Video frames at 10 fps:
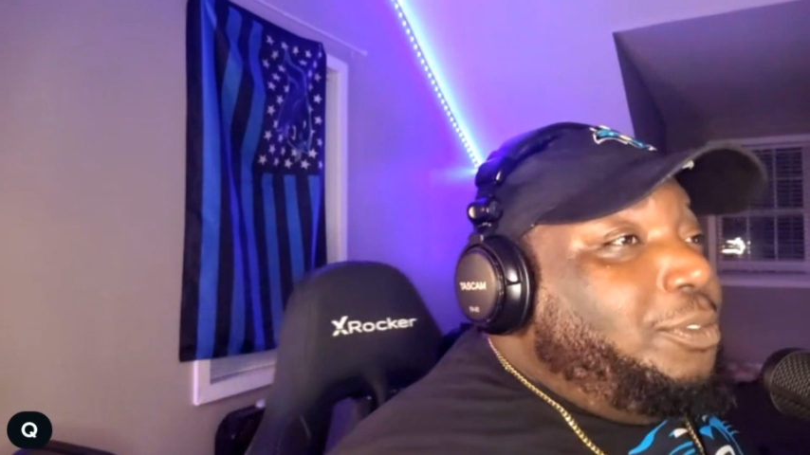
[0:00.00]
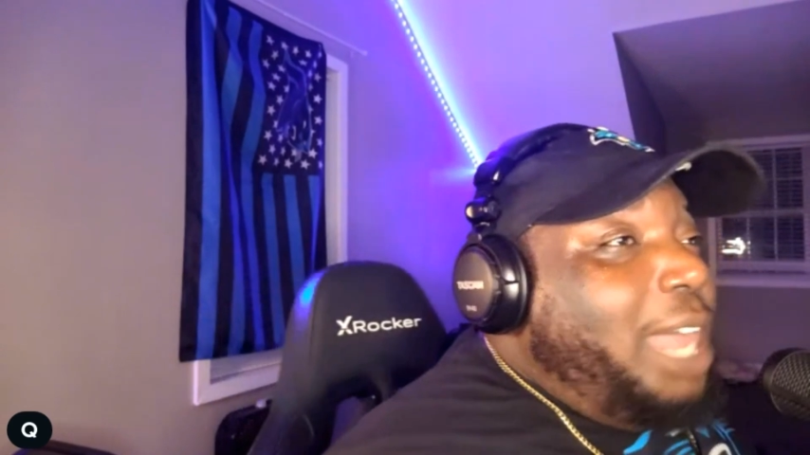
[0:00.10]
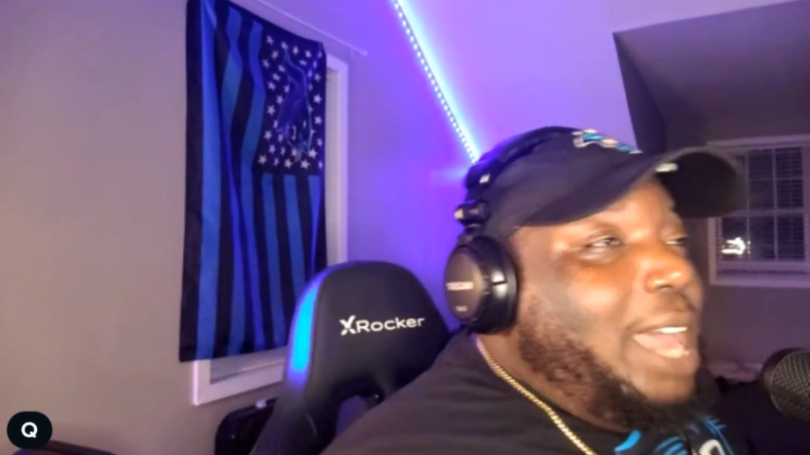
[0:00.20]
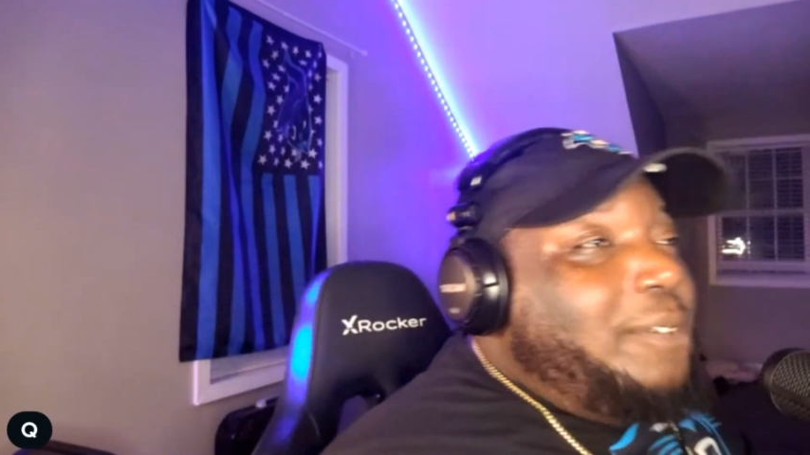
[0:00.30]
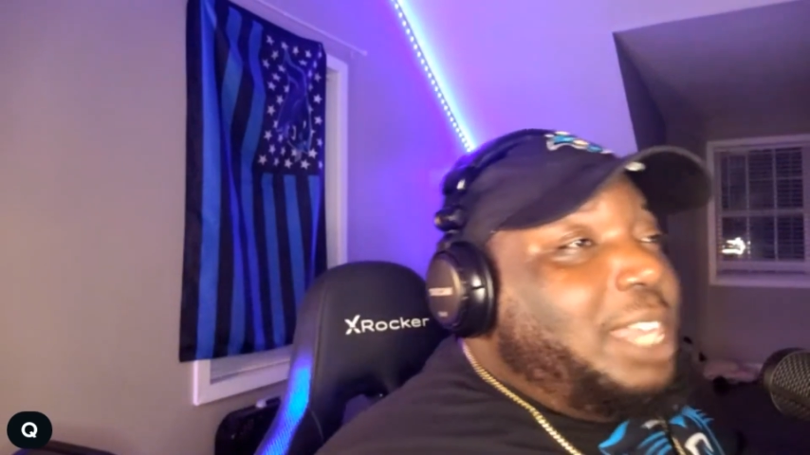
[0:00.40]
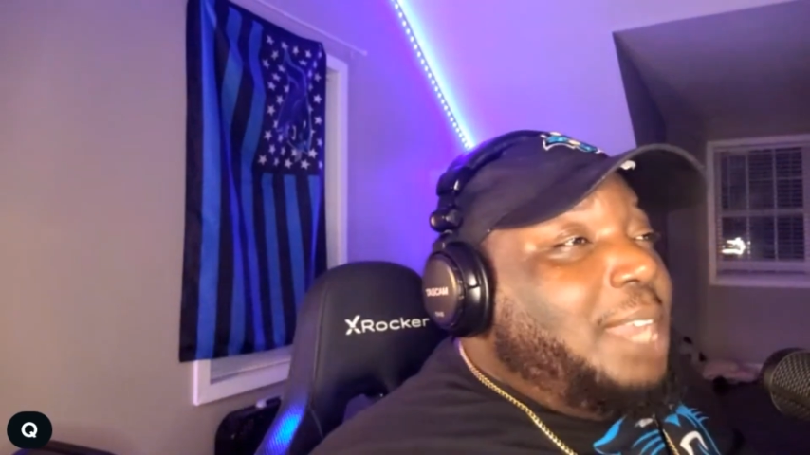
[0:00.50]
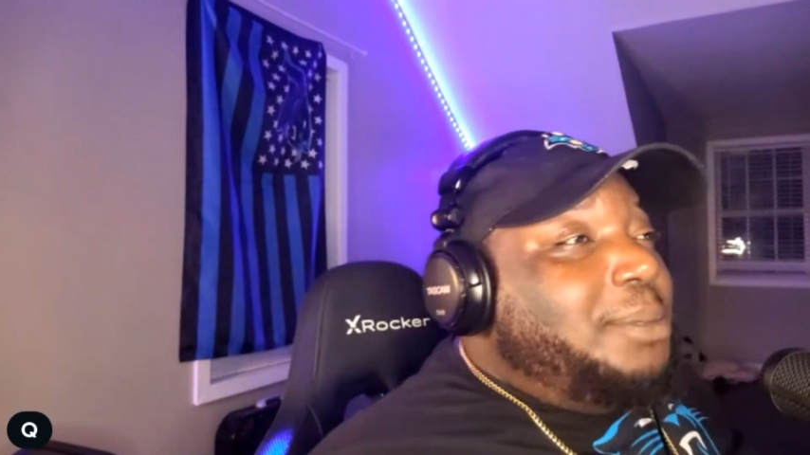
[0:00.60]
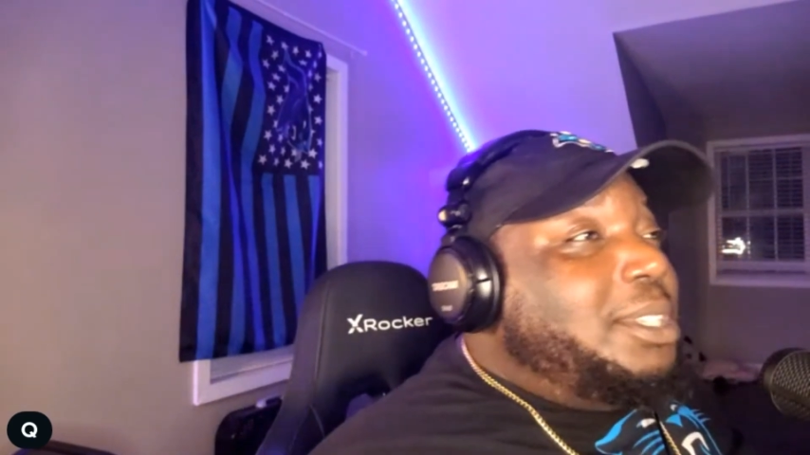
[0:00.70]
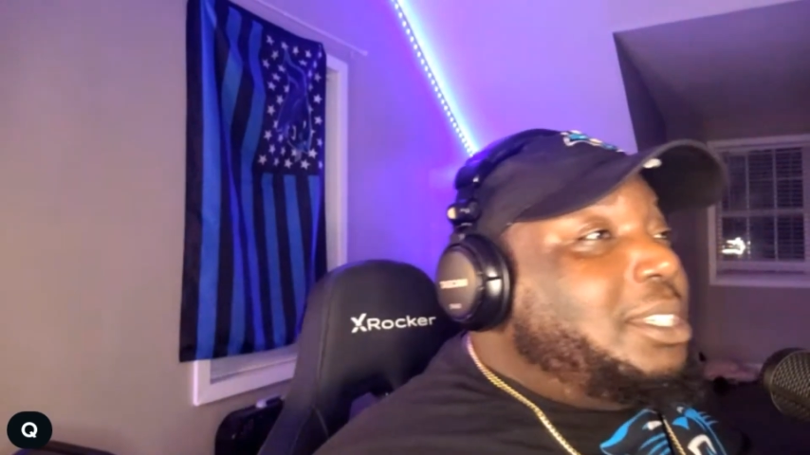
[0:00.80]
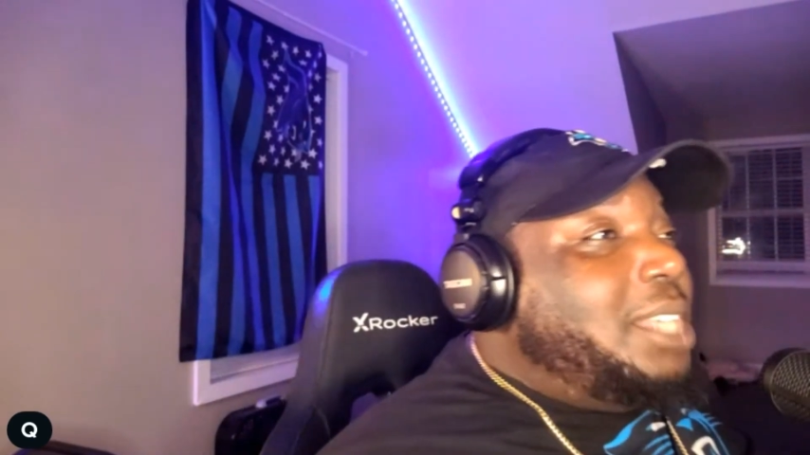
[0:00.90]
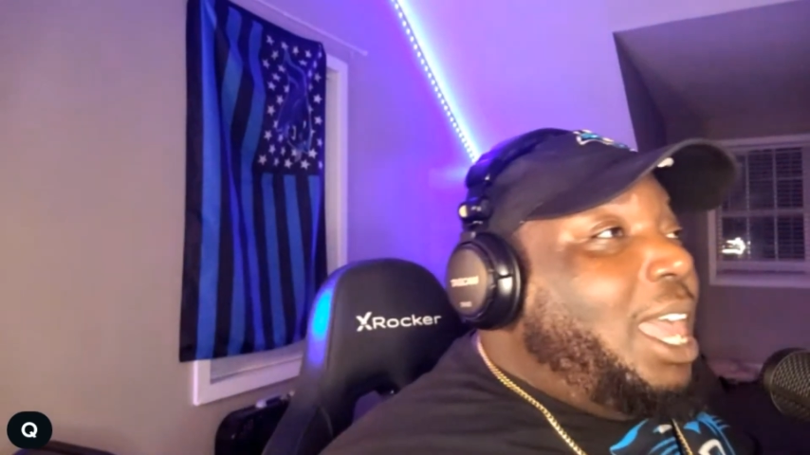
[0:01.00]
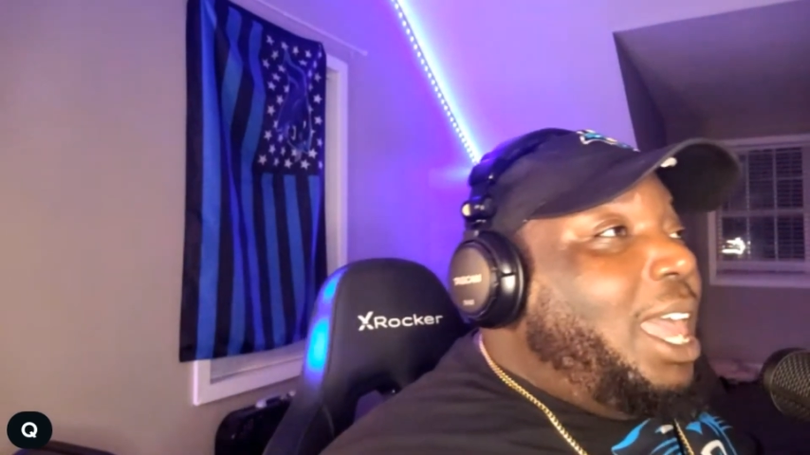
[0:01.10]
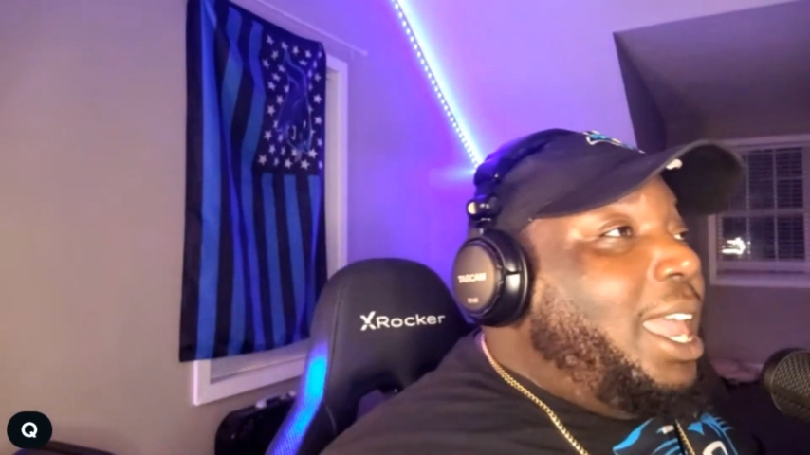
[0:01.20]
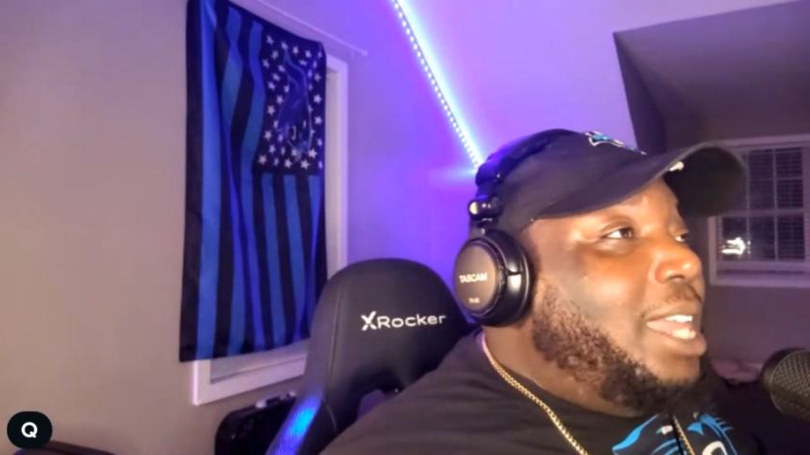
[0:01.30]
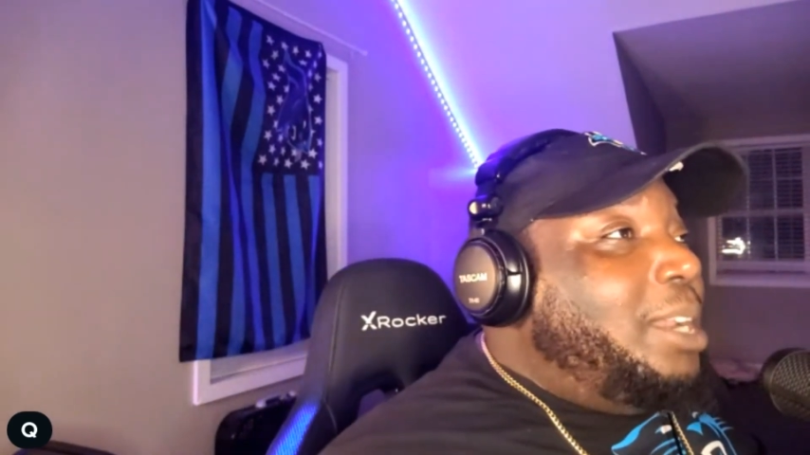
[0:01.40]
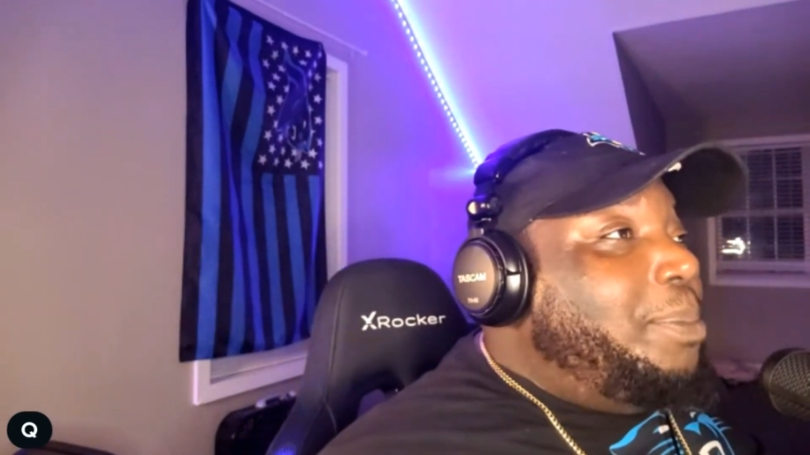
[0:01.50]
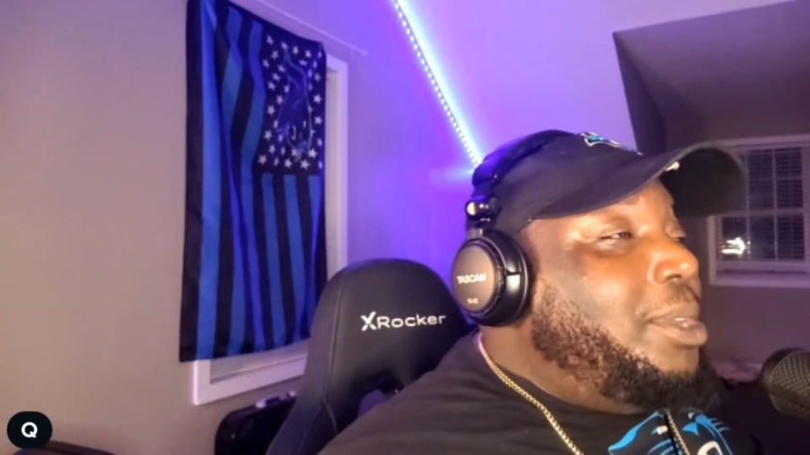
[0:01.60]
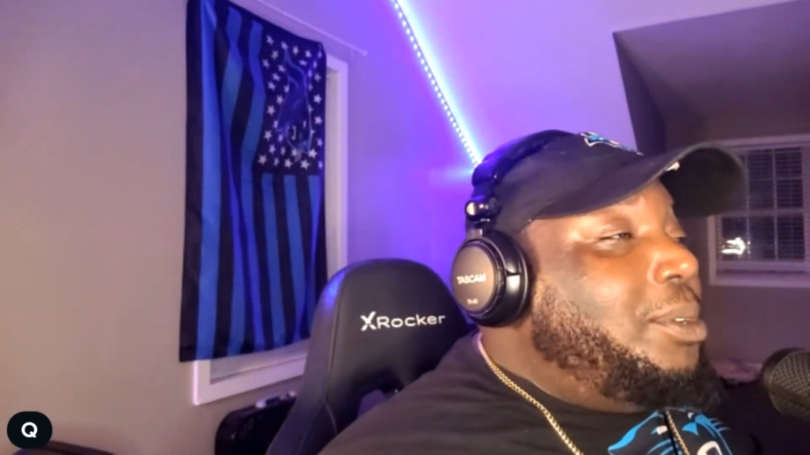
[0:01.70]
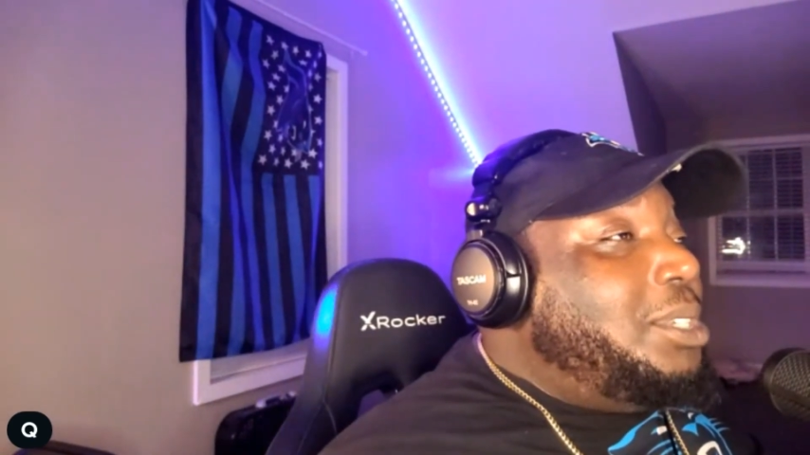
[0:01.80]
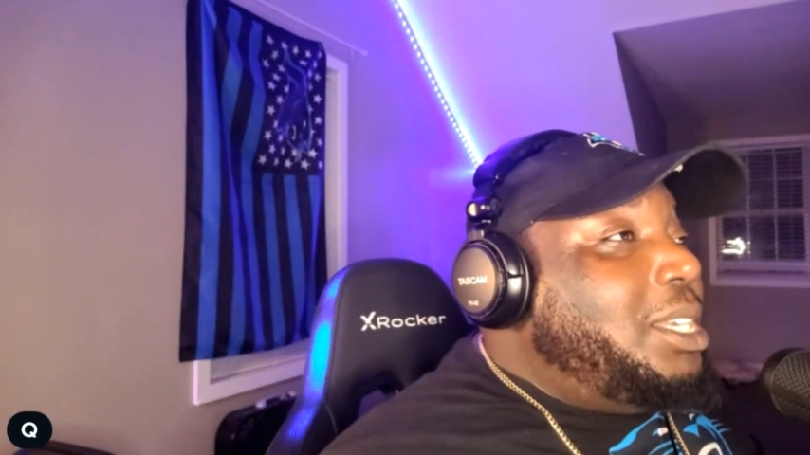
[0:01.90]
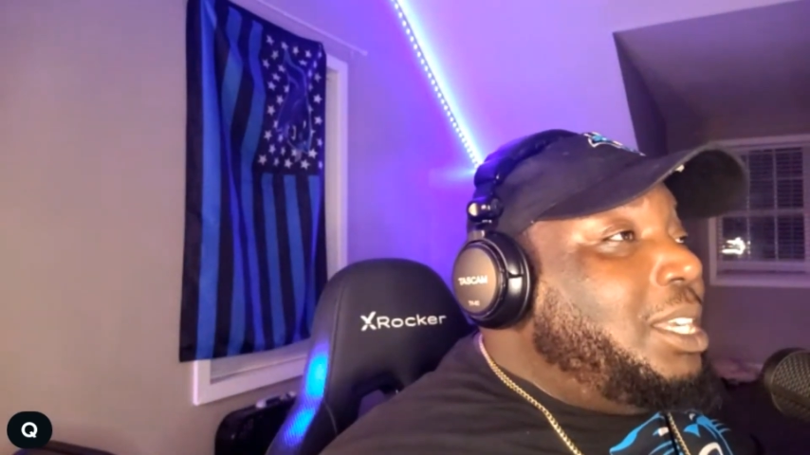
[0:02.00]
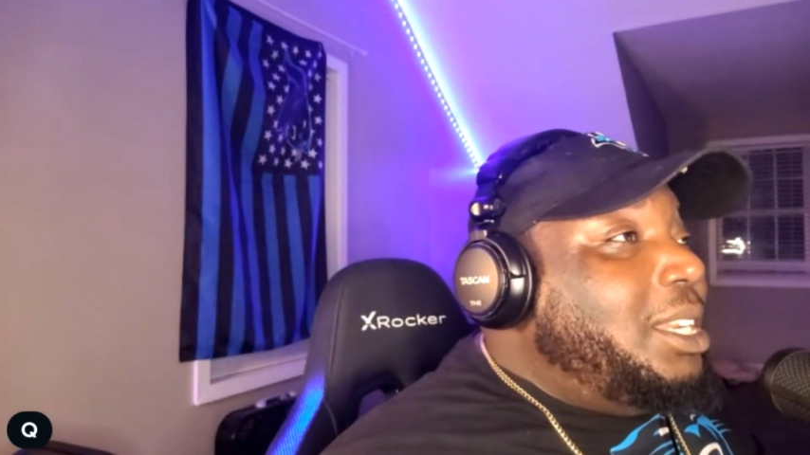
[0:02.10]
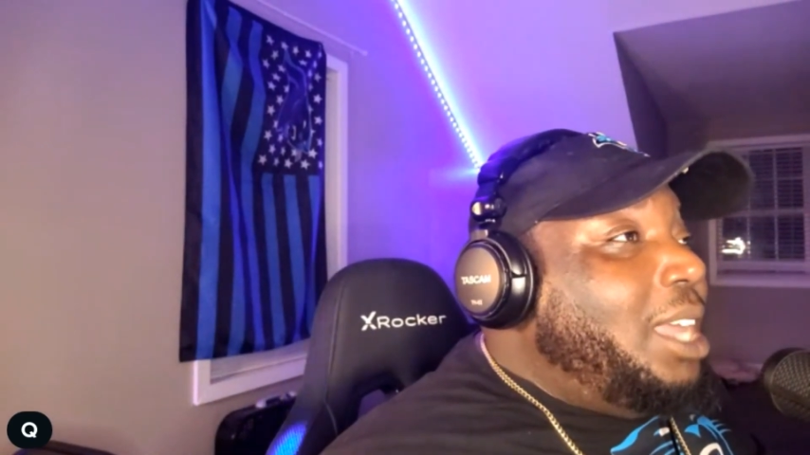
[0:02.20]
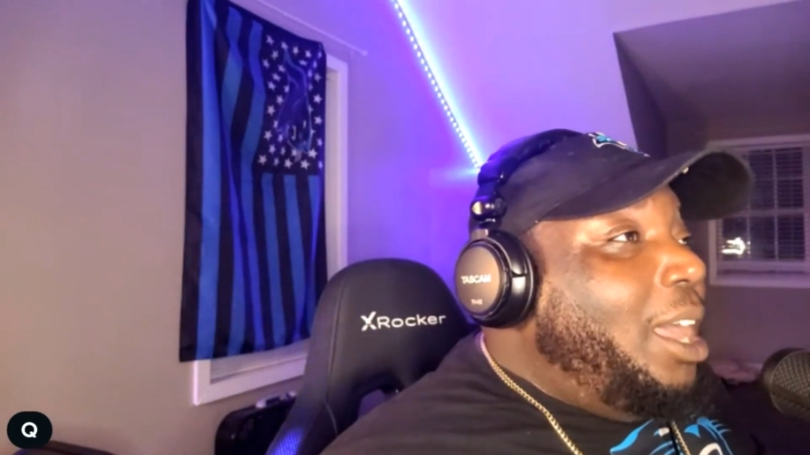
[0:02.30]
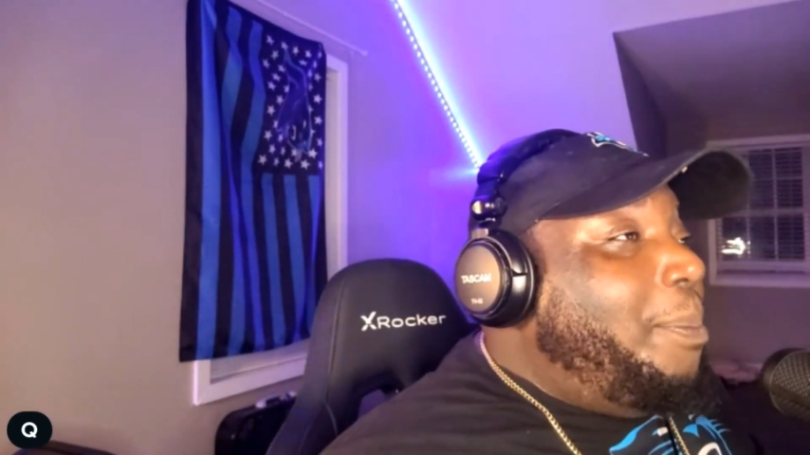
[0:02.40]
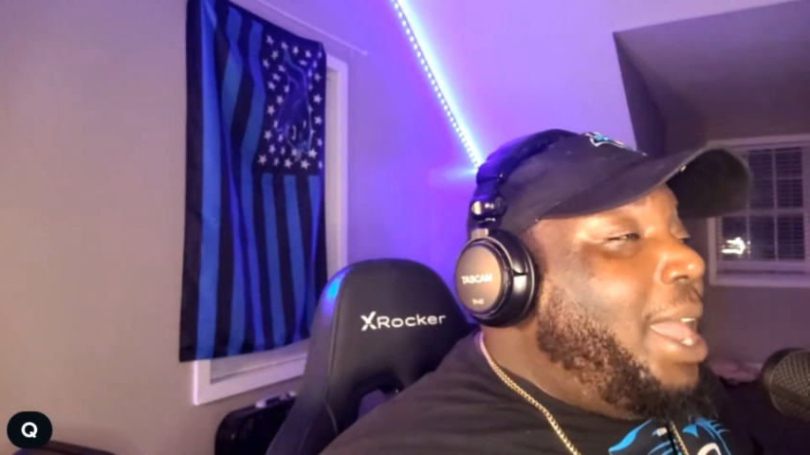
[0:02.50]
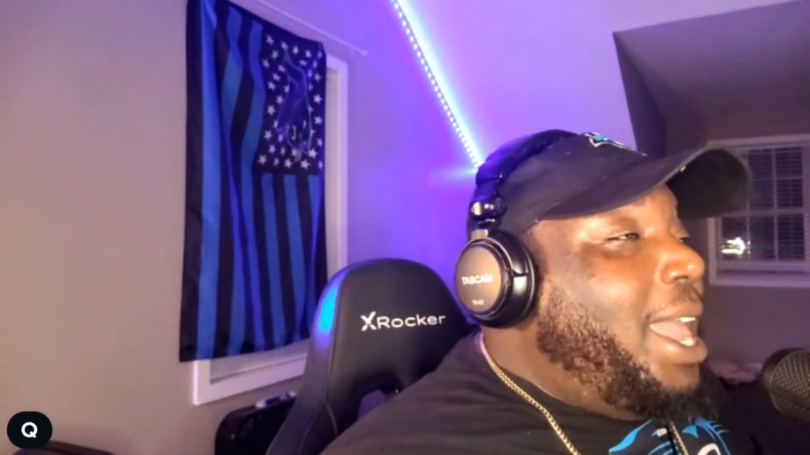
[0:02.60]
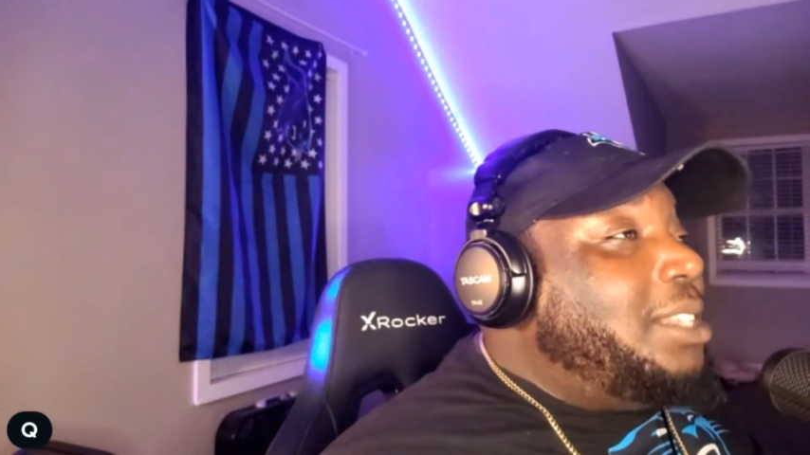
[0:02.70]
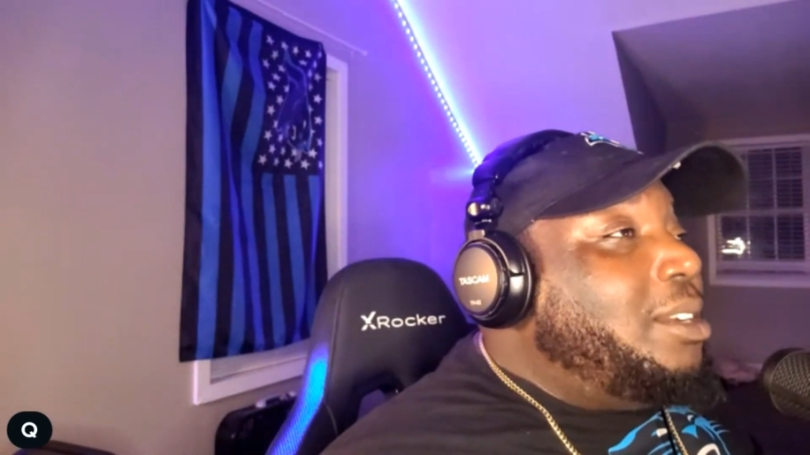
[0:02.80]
five games, this guy had a pass